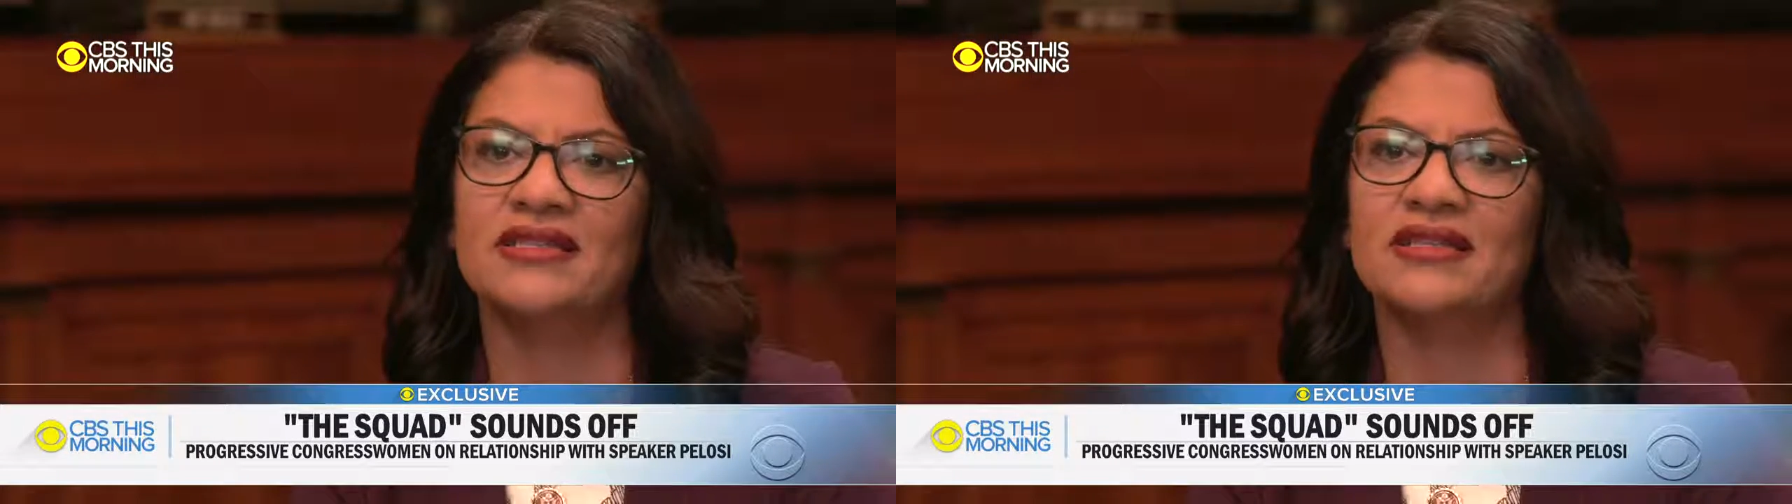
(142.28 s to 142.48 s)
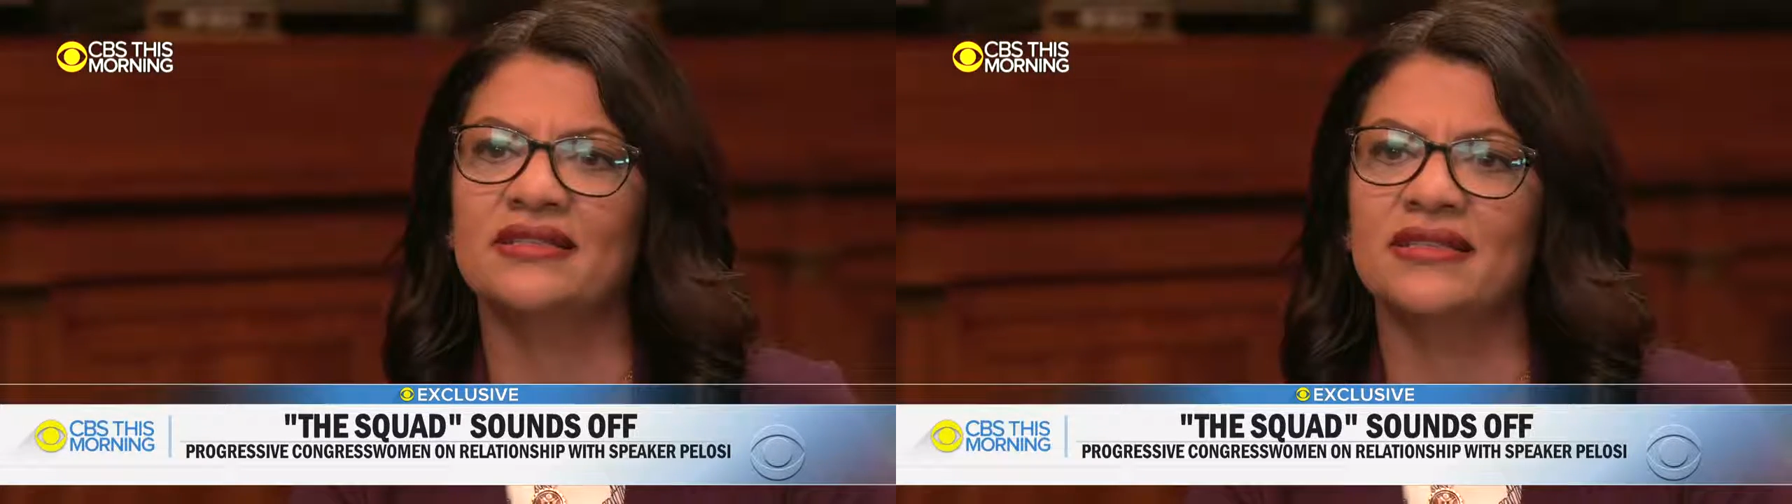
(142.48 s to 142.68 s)

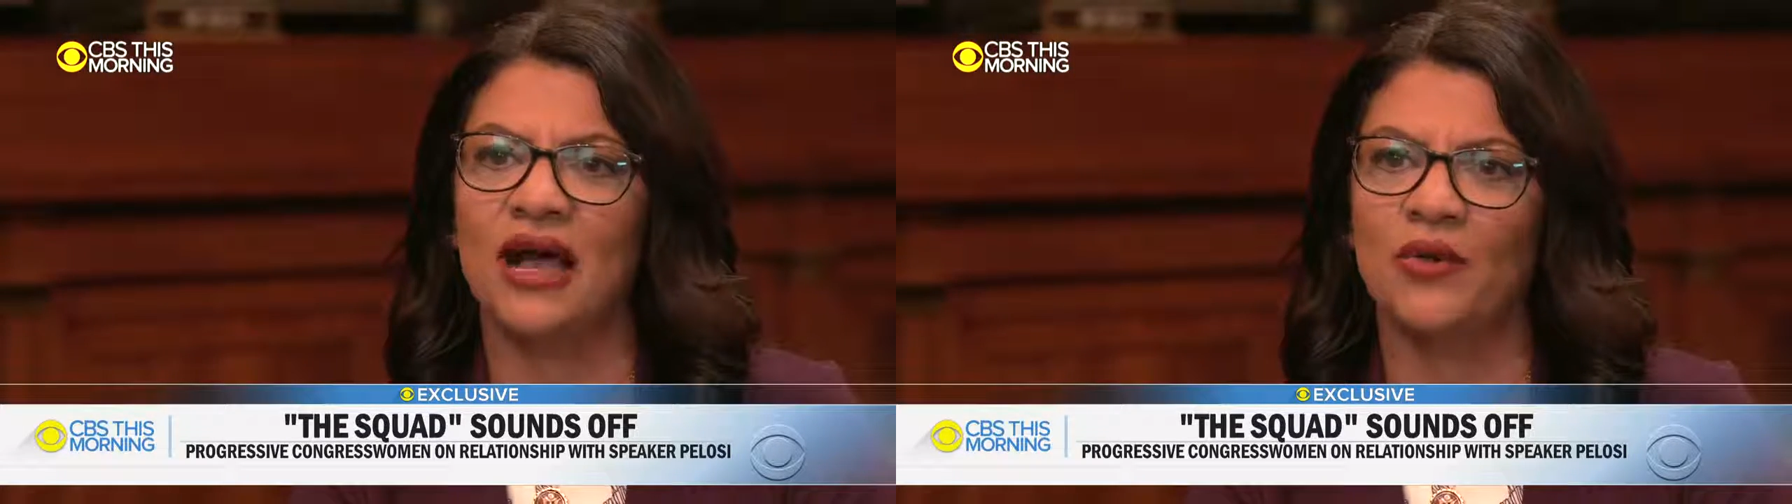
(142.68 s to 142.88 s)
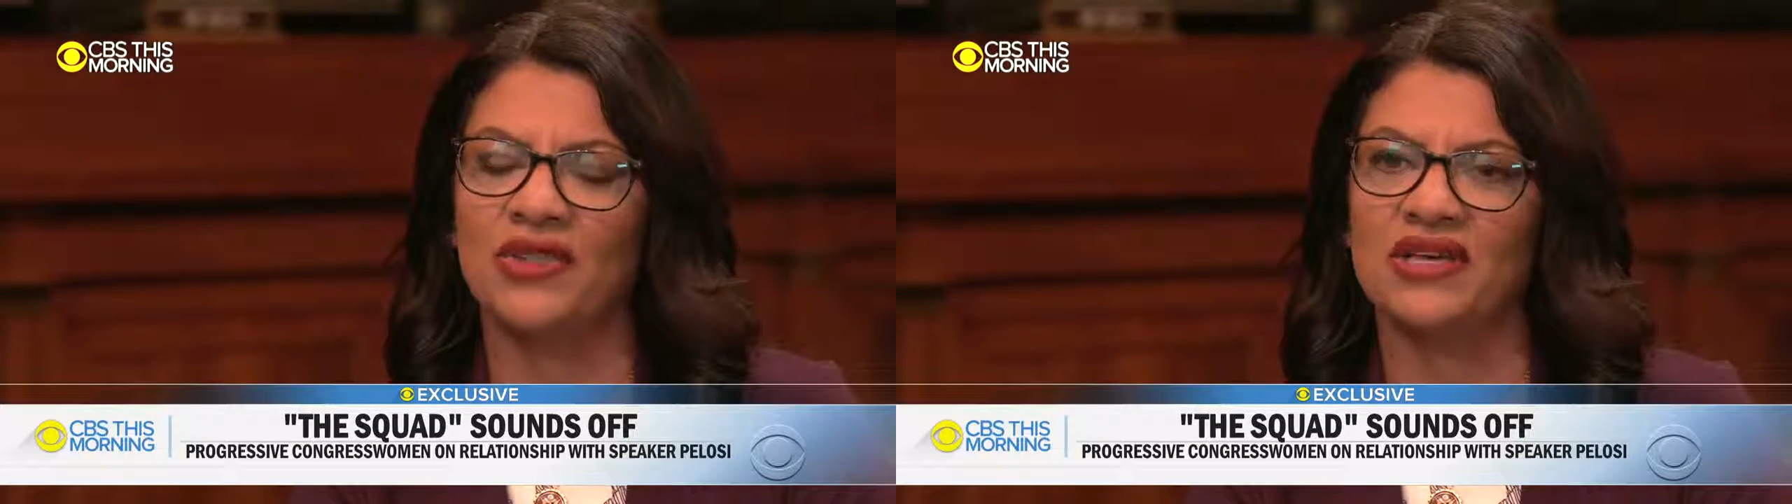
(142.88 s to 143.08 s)
to sit
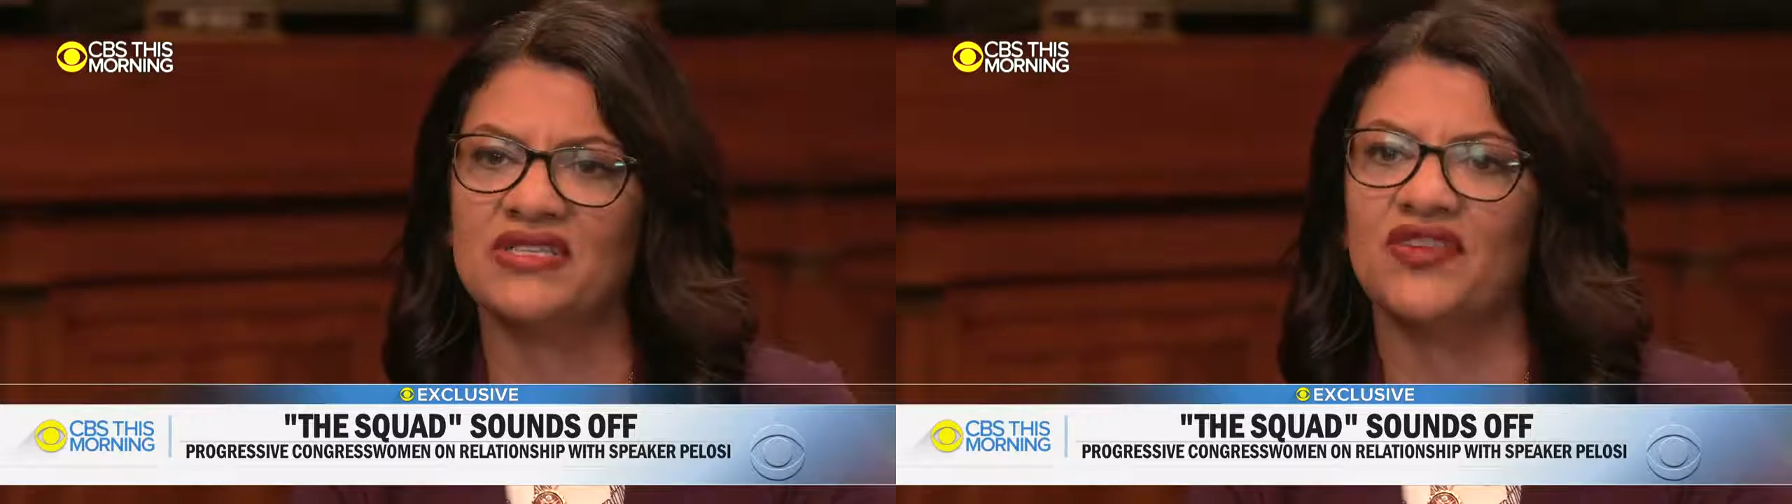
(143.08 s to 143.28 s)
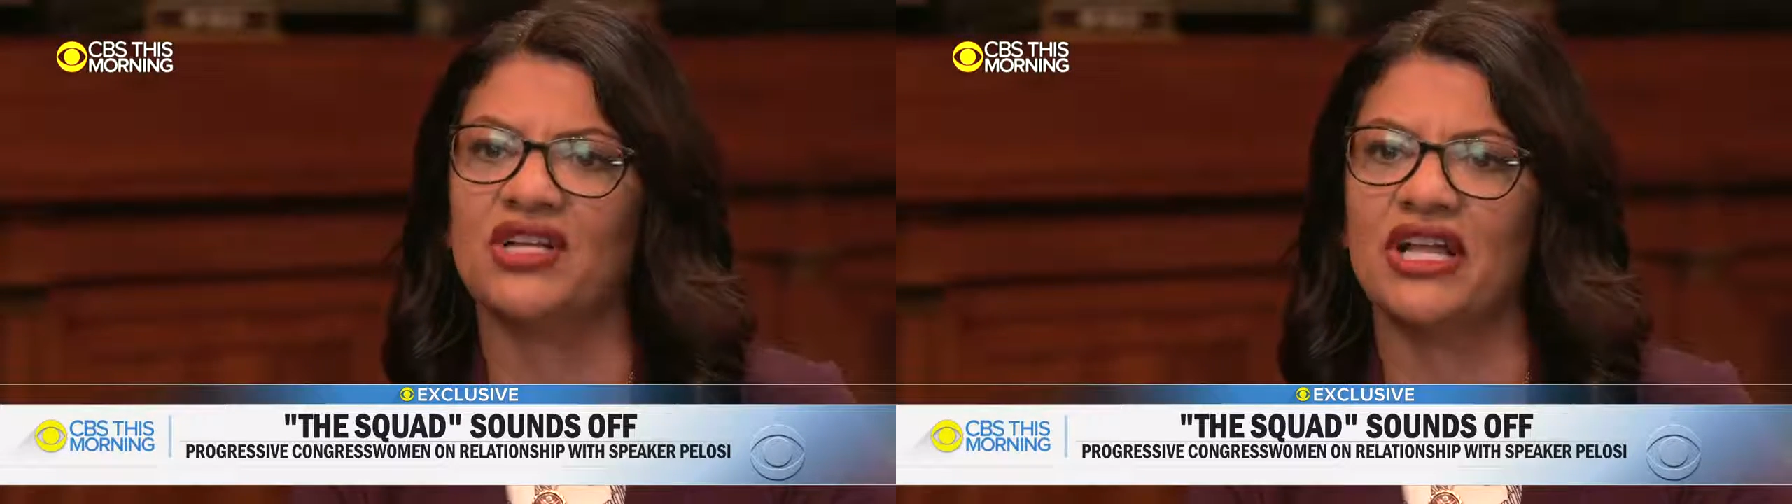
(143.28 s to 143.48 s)
down with
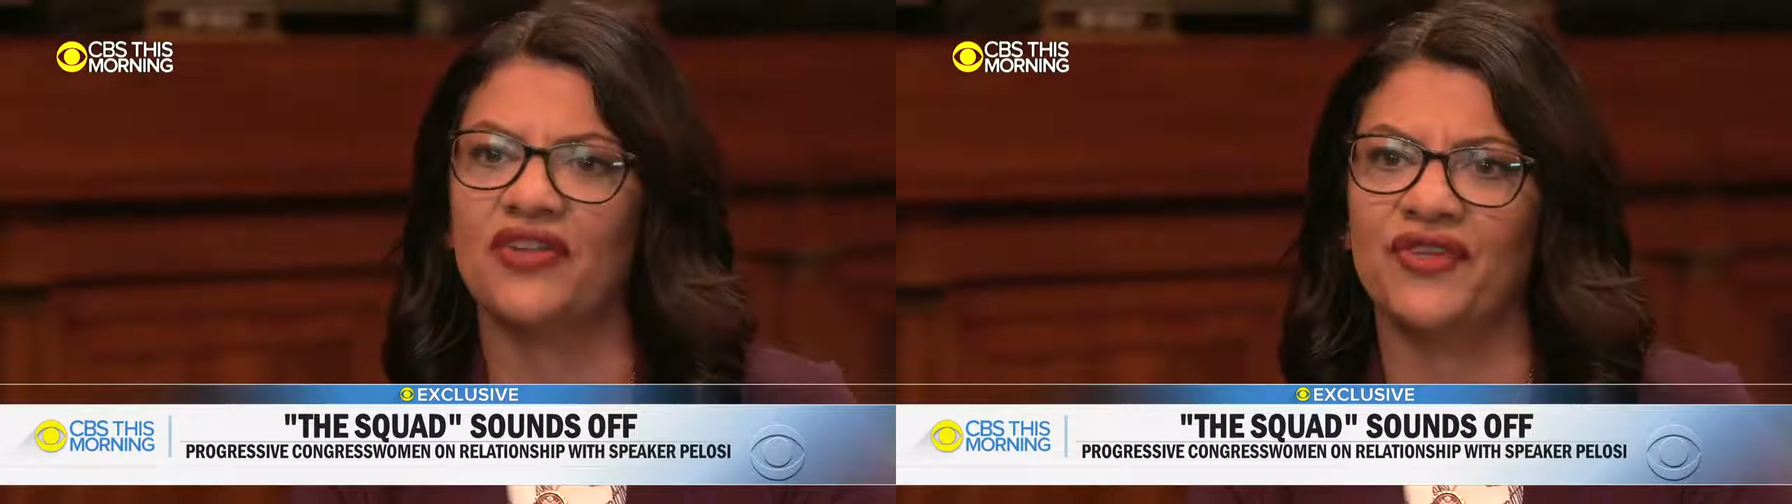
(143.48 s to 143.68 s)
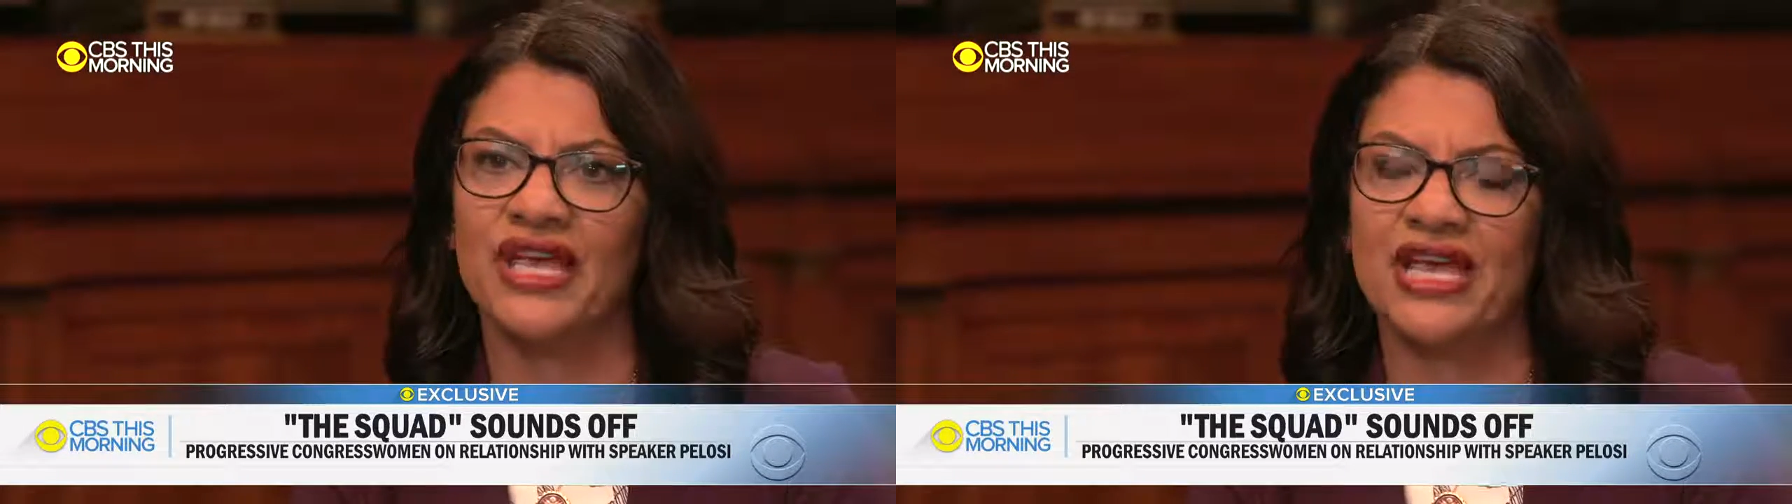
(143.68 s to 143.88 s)
us for
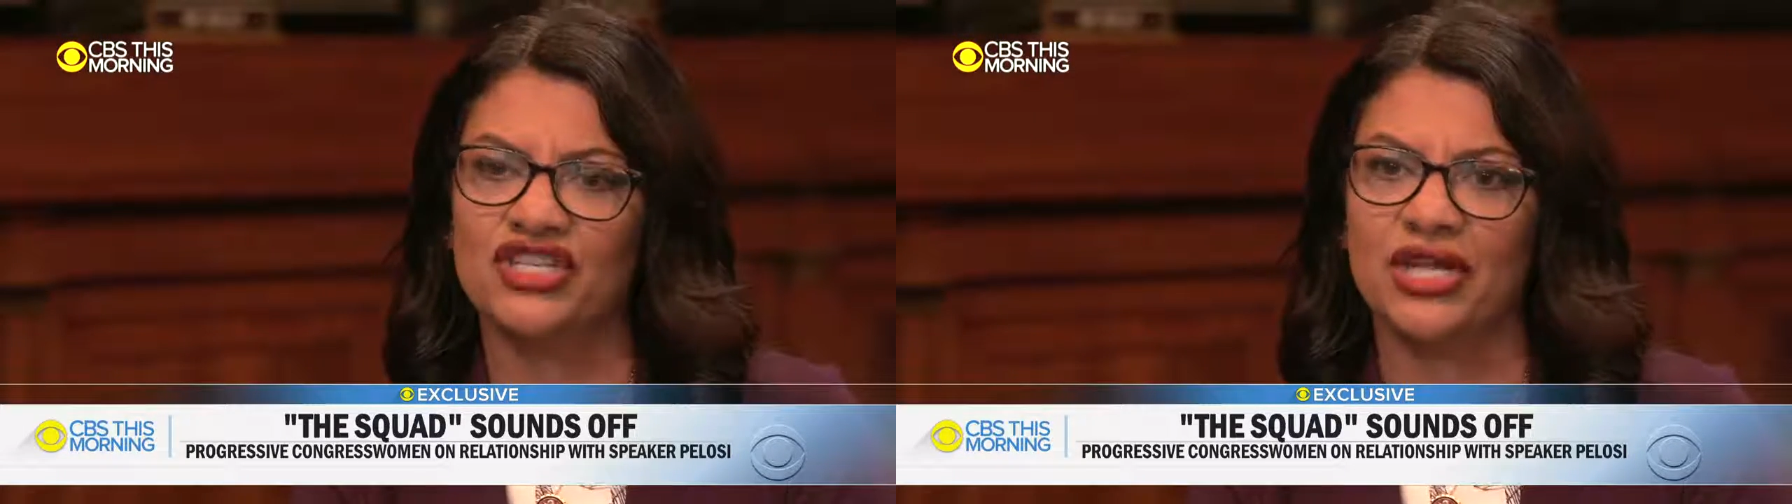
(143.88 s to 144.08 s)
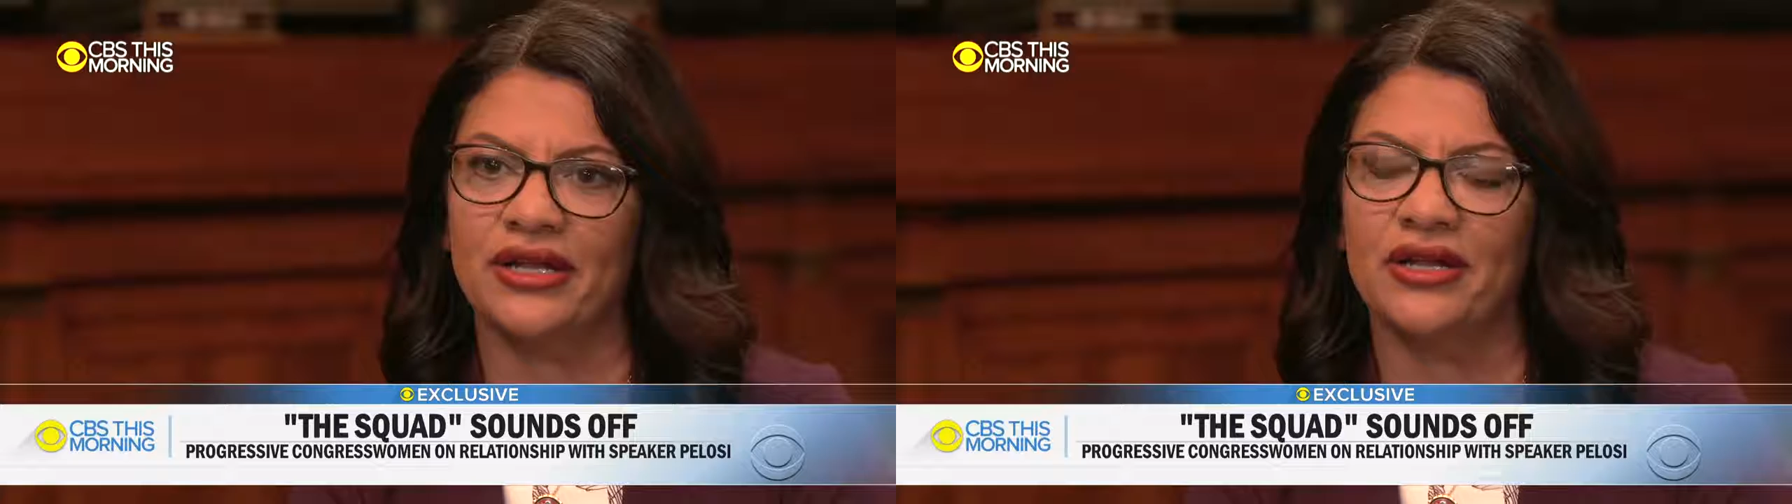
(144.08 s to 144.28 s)

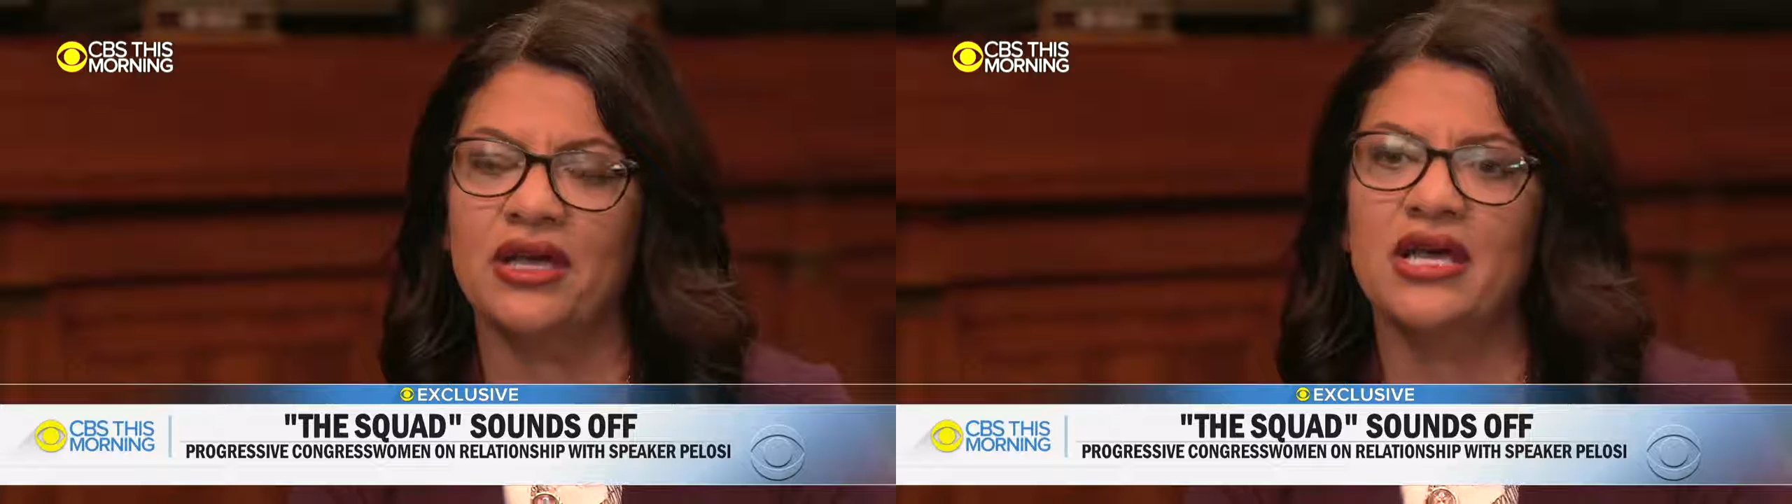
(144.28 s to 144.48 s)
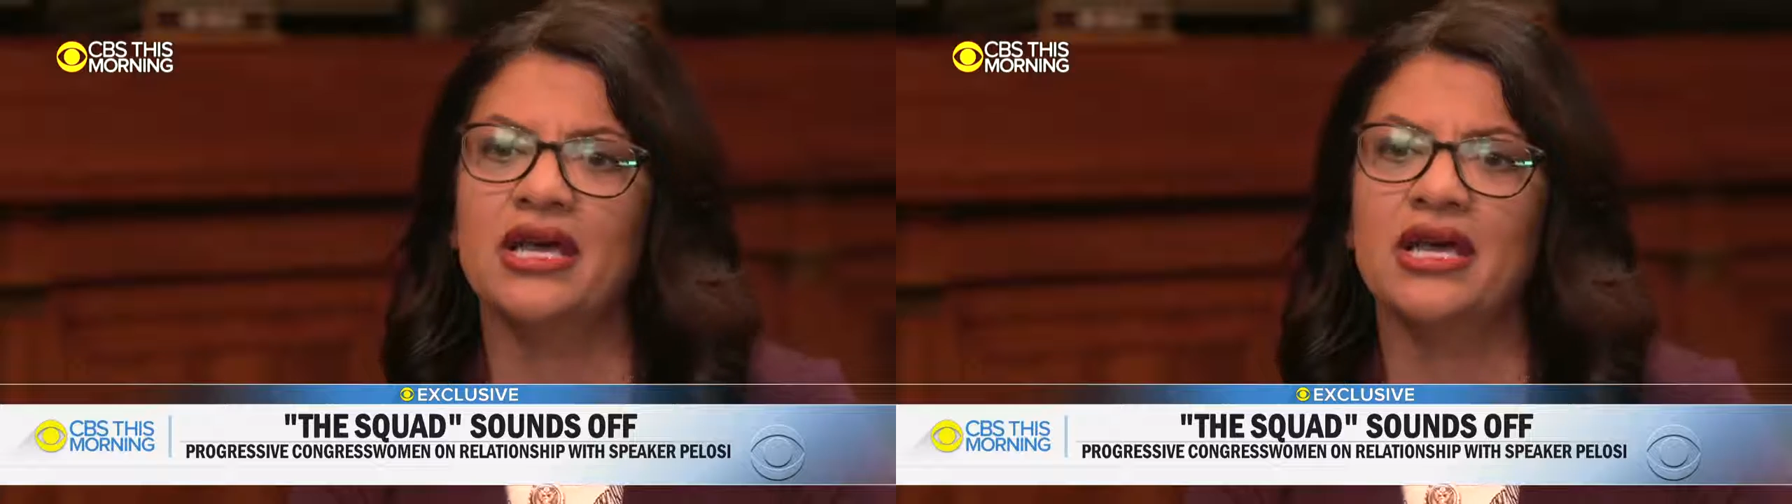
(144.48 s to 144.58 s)
clarification.